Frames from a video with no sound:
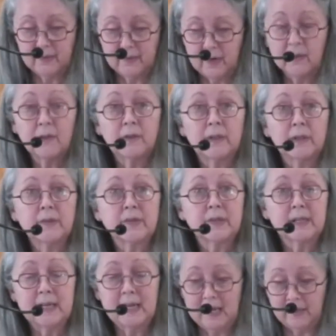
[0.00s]
our
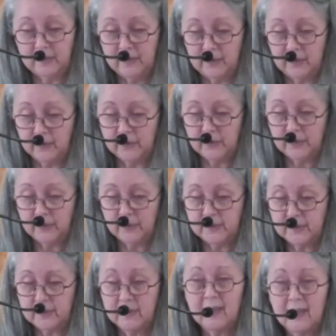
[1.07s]
closely held
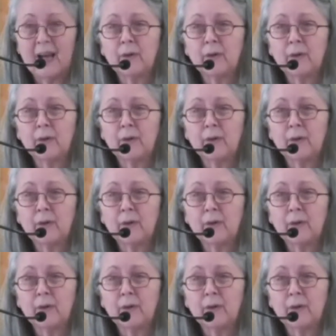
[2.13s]
notions,